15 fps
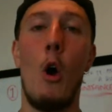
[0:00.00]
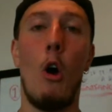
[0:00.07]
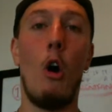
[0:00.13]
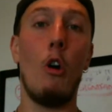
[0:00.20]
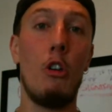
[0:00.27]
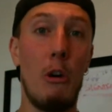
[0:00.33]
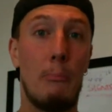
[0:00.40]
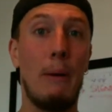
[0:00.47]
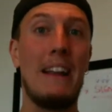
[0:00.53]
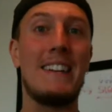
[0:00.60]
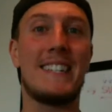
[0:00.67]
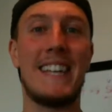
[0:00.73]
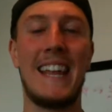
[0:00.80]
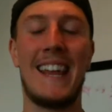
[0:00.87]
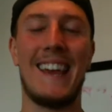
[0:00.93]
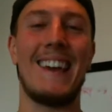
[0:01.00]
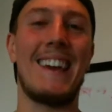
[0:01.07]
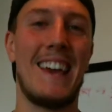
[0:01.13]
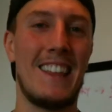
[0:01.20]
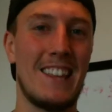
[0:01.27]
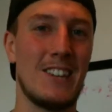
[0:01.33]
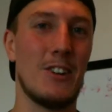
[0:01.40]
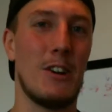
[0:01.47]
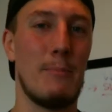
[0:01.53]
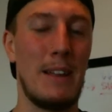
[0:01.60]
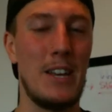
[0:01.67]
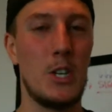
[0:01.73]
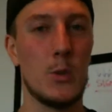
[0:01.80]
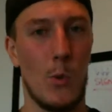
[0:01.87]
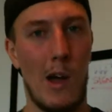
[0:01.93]
or you've been seeing it and you've sort of
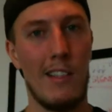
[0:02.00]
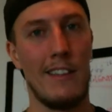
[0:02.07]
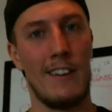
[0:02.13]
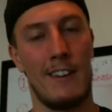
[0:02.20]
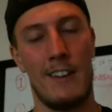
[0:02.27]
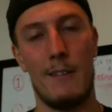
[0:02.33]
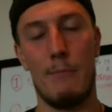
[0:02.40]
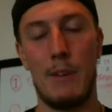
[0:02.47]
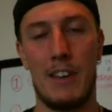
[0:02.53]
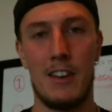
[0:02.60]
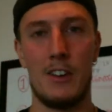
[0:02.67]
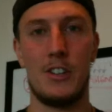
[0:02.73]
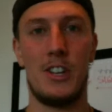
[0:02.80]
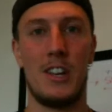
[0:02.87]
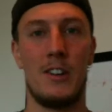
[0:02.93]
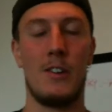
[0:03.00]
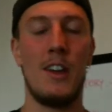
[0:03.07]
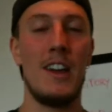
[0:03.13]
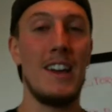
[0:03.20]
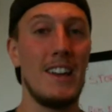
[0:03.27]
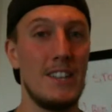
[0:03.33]
been dwelling on it because you